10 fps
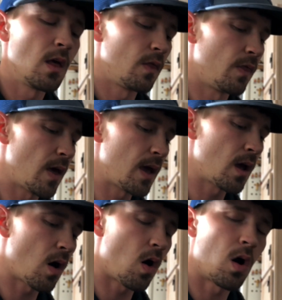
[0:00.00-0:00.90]
They
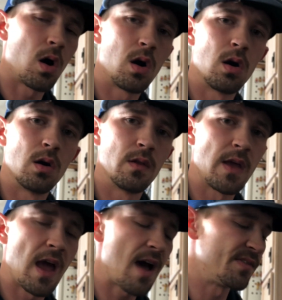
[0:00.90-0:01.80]

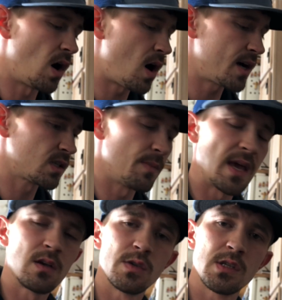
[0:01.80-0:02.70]
have an awesome
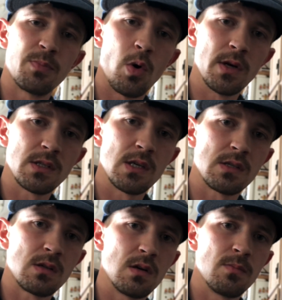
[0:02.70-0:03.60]
ankle support
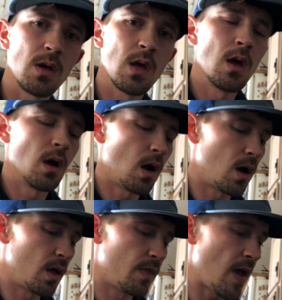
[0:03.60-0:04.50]
system
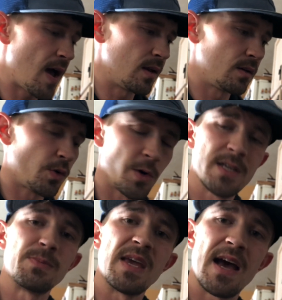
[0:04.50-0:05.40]
that
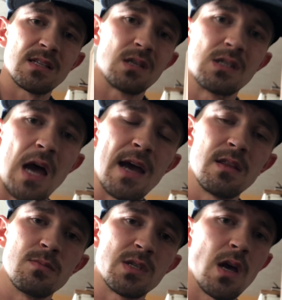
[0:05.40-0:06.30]
Crispi has
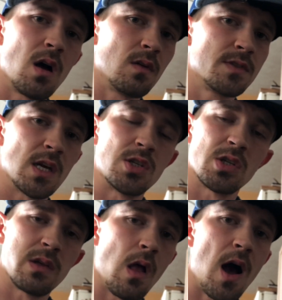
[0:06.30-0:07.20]
designed themselves that
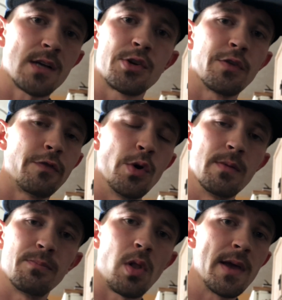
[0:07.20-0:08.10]
just locks your foot
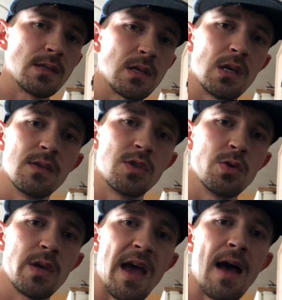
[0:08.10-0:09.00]
in place and gives
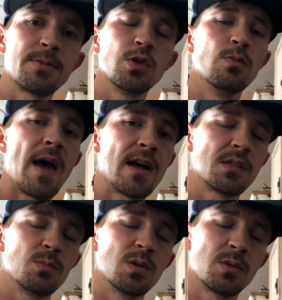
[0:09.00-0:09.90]
you the absolute
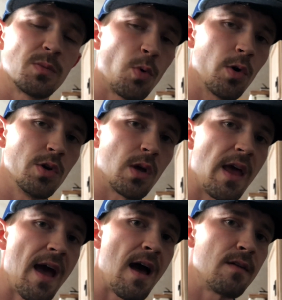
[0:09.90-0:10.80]
maximum support you can
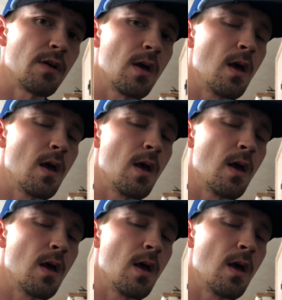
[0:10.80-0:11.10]
have.